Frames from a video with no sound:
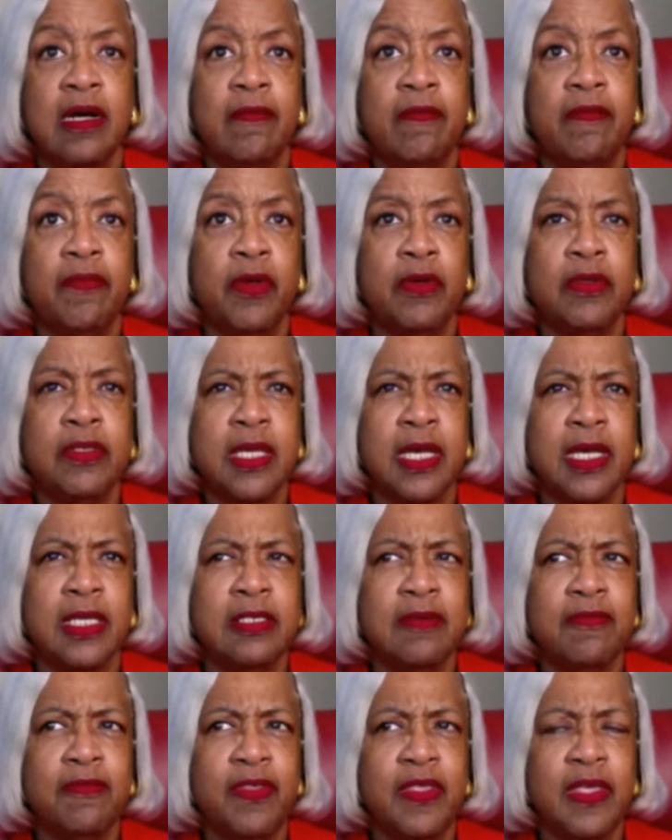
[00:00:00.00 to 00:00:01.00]
those kinds
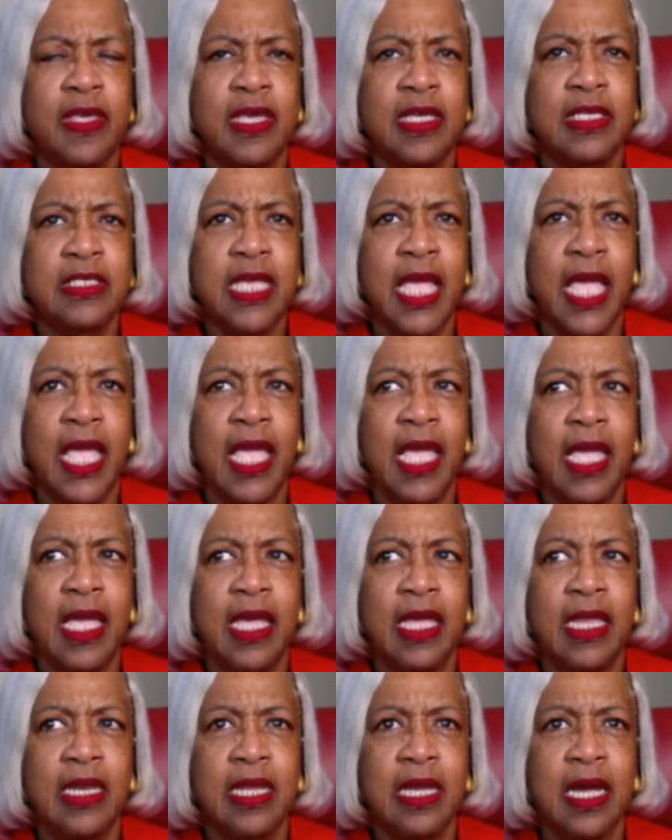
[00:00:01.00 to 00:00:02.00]
of things.
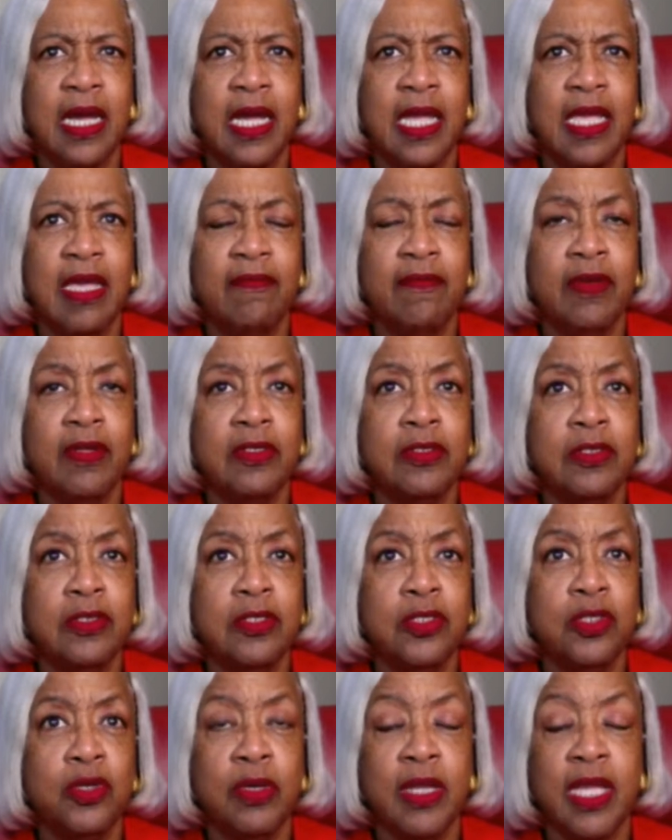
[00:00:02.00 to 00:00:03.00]
And I have a
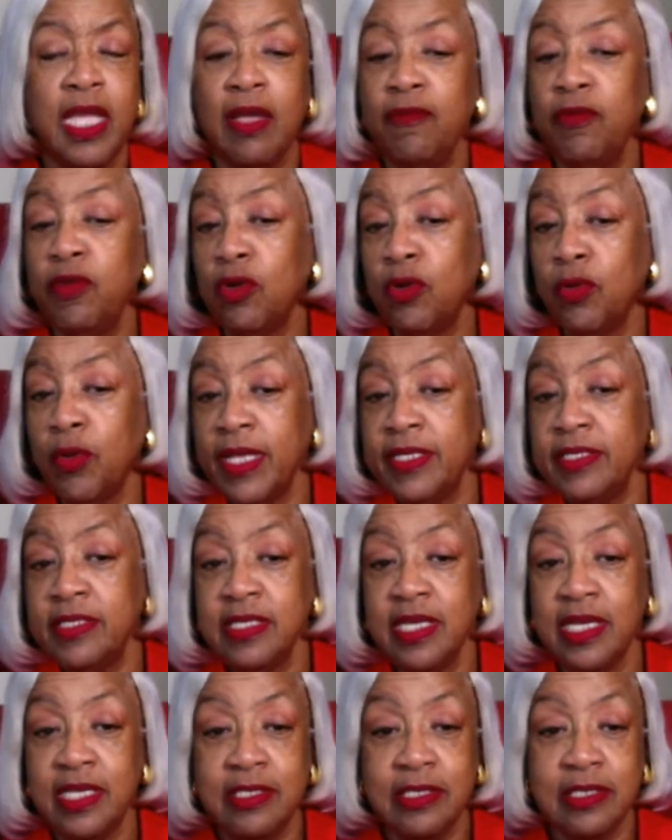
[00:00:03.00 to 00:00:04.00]
2.5-year-old
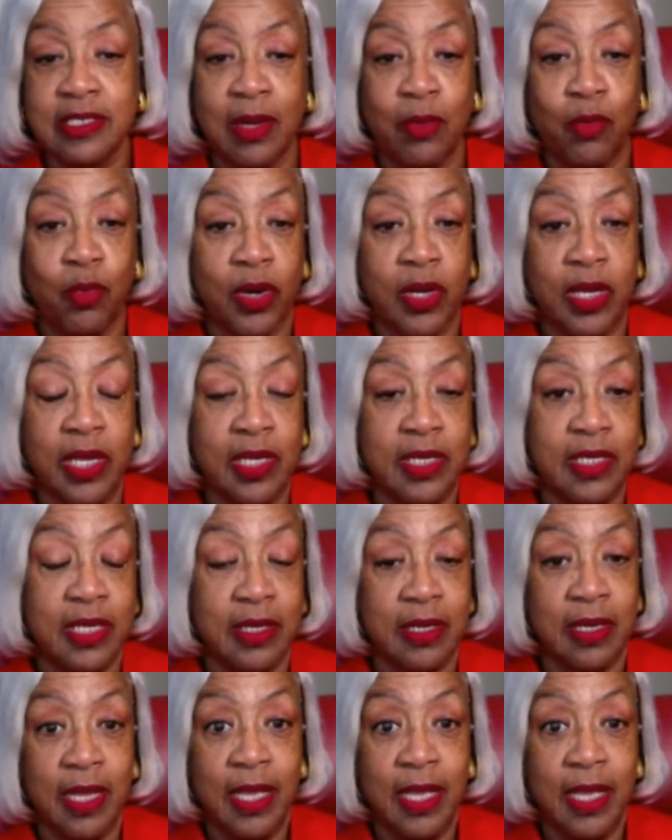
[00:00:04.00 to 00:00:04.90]
grandson, so I'm working to